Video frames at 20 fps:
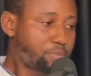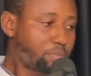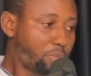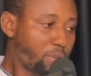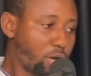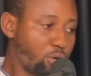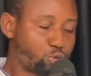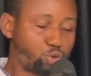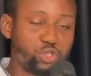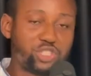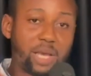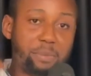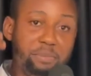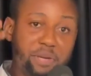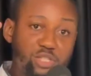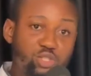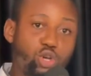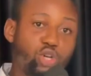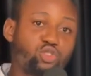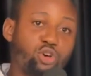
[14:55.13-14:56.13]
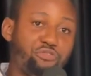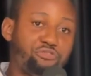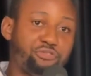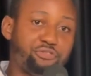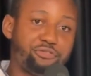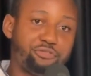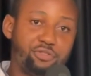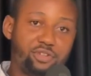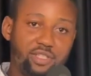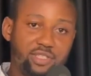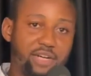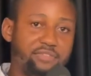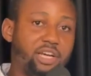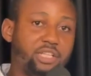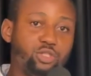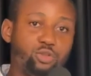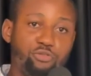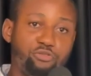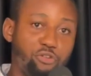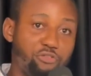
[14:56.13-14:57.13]
So it's a big source of
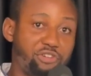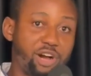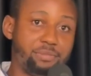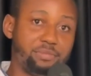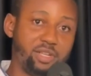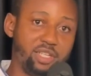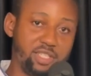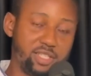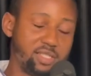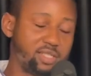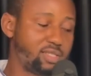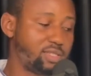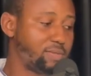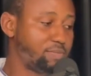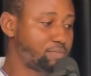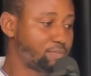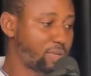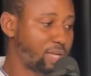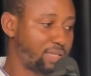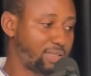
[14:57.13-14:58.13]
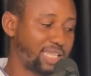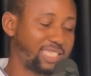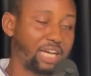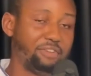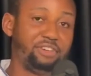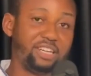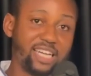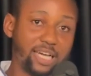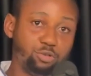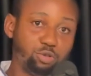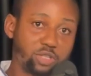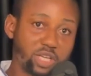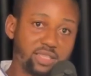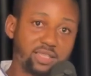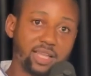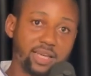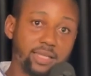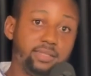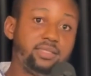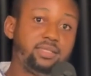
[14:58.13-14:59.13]
revenue for families that are very
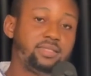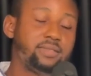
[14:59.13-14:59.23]
educated,